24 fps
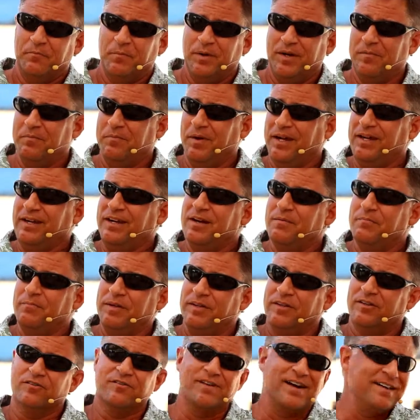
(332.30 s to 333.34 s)
But it might not
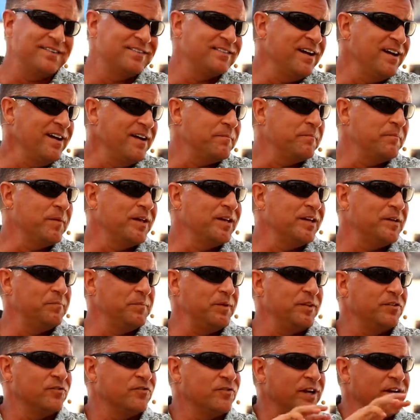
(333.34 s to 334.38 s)
be the right time, might not
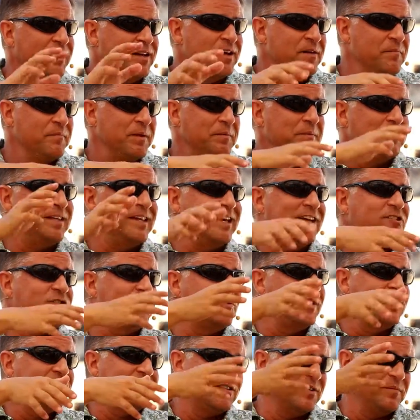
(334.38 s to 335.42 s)
be the right. Maybe next
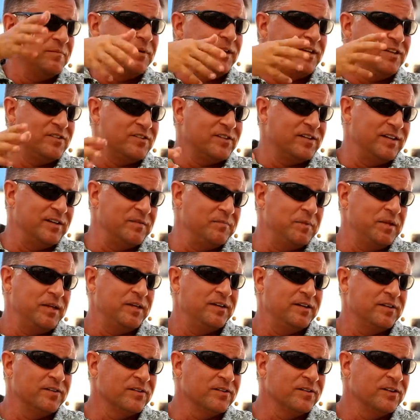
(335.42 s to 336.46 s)
week somebody's going to be
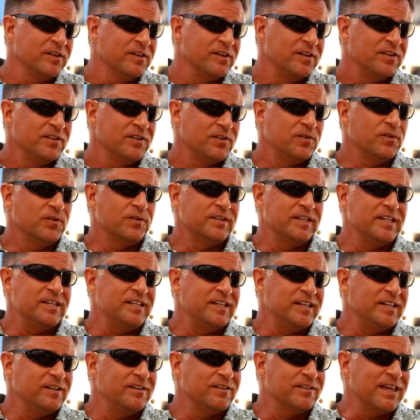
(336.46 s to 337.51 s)
here who will need
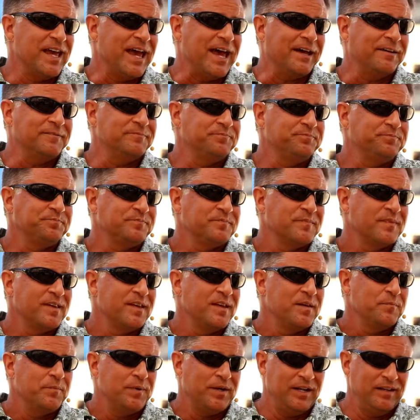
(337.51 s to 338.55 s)
to hear that.
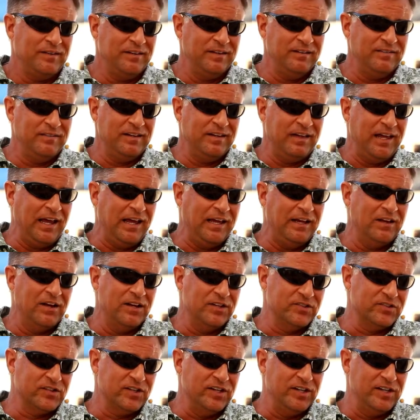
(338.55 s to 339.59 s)
But I think today
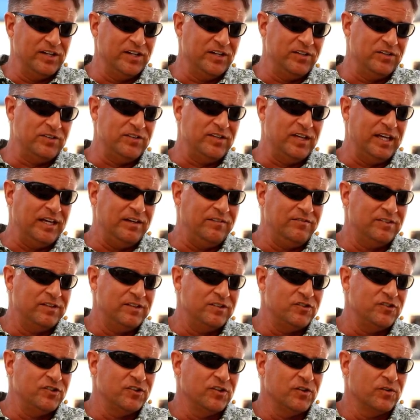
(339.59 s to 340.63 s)
God's going to use Dave
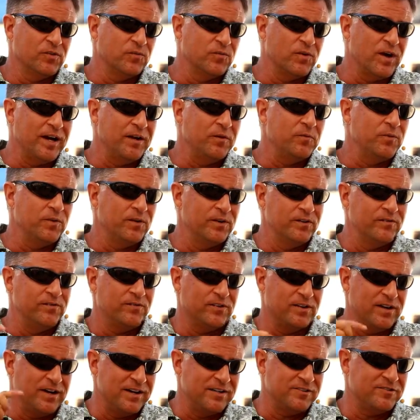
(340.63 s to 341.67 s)
to share a right word
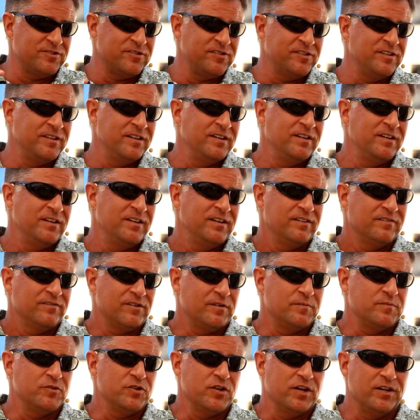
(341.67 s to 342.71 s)
for us
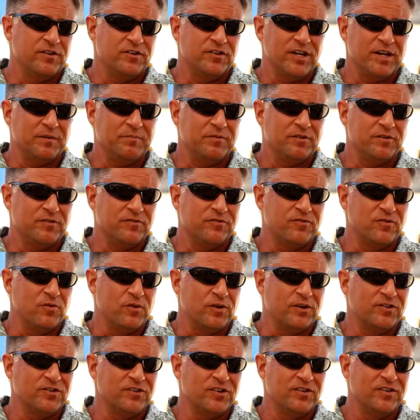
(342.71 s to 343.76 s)
from John chapter
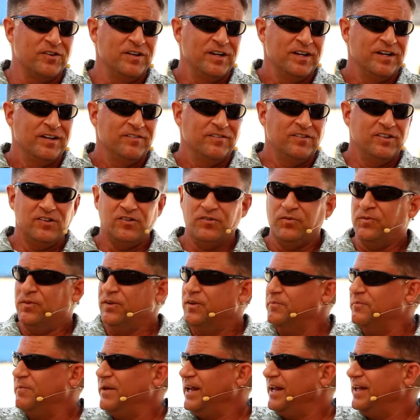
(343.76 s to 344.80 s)
4. So this
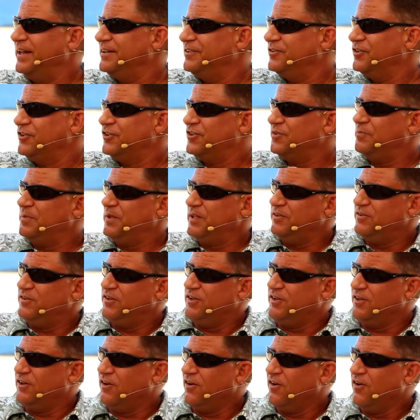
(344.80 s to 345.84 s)
word, may it just speak
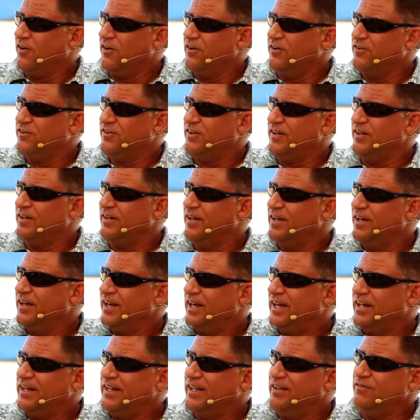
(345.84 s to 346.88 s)
to your hearts and,
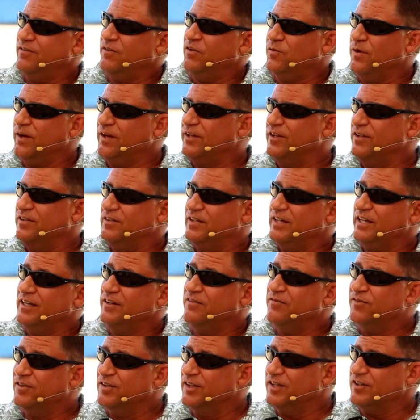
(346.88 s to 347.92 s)
and give you what you
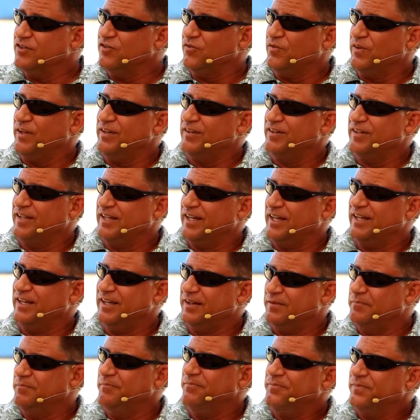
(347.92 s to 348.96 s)
need for this week to get
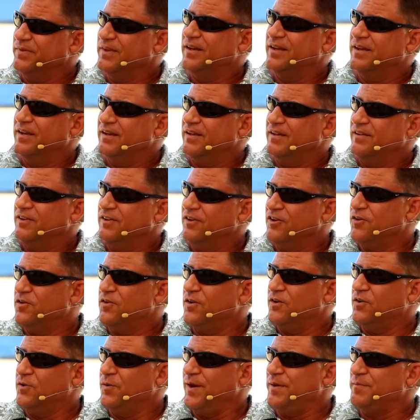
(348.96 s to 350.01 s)
you, you know,
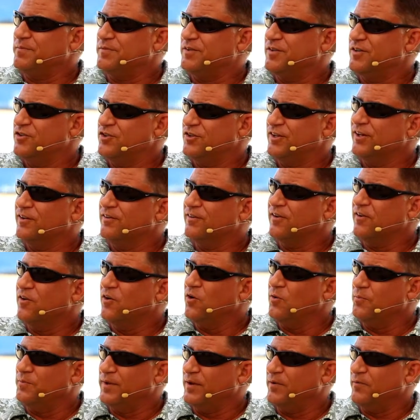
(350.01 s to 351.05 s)
equipped to share the
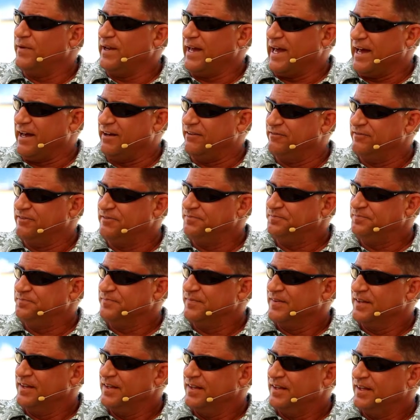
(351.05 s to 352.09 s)
hope that we have.
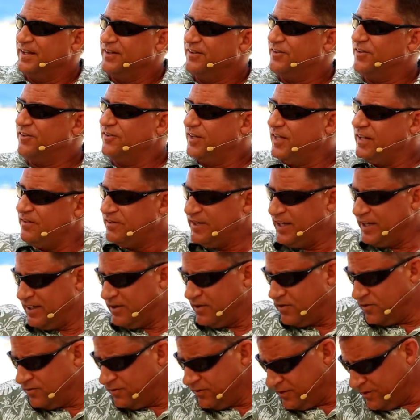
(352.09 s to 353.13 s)
And so, Dave,
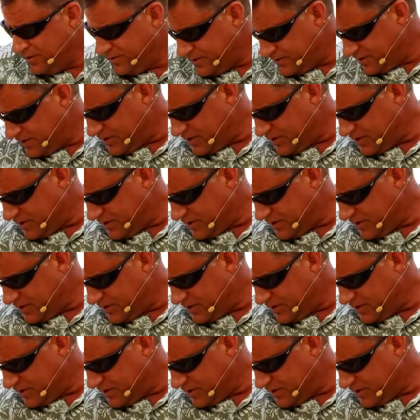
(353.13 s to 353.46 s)
take over. Amen.